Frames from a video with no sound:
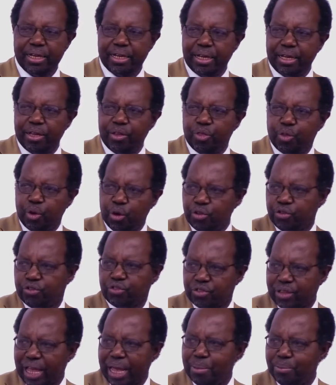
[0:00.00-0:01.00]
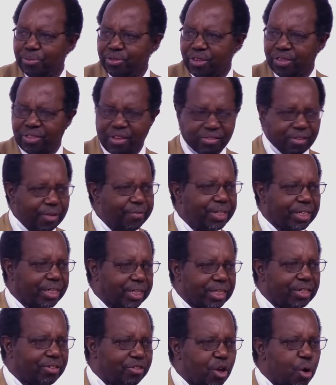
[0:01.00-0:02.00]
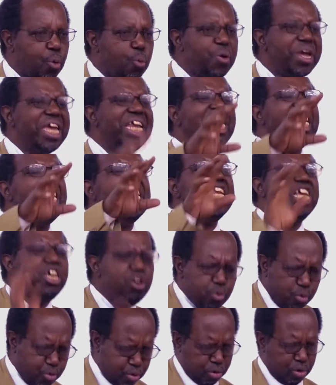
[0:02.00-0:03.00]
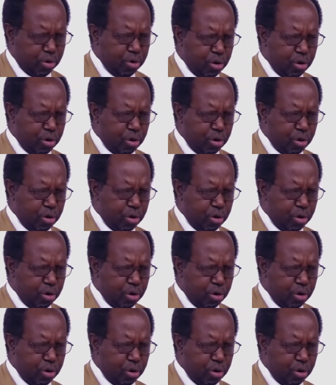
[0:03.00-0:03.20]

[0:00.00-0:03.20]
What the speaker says: in those times in the 70s, we knew